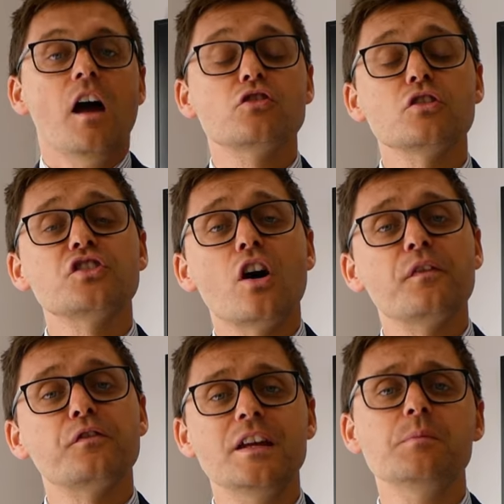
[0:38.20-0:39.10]
Across our
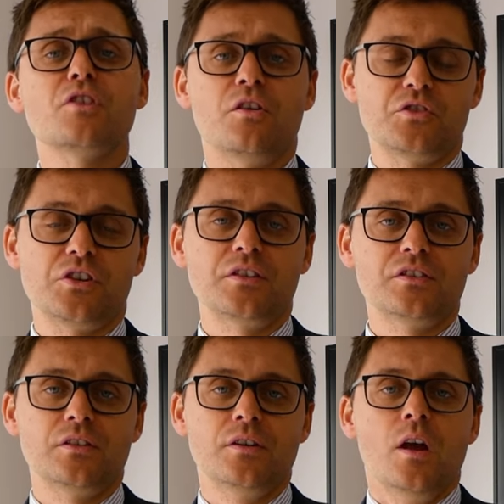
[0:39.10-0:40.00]
three
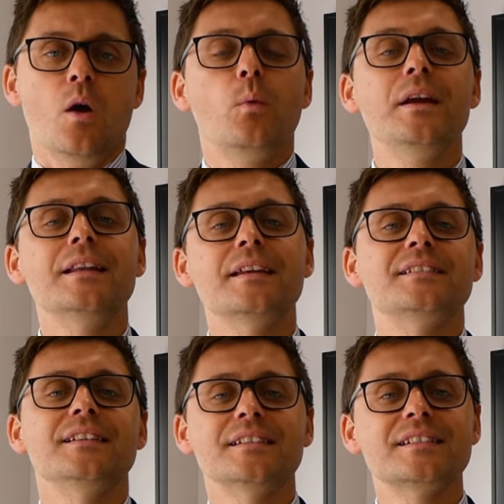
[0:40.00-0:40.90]
branches, we
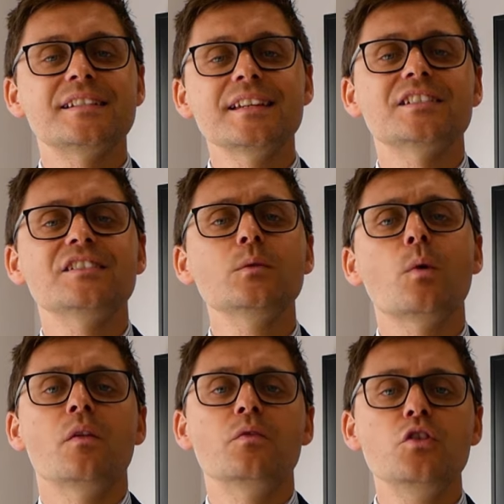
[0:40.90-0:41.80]
listed
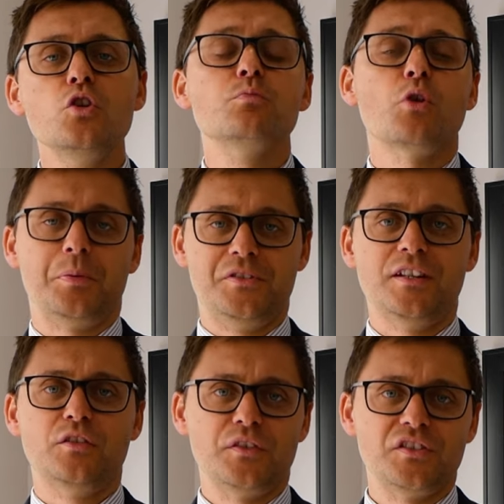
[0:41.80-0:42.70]
61 new
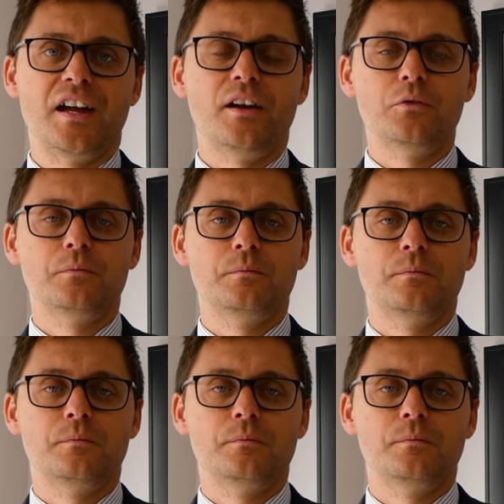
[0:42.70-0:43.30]
properties for sale.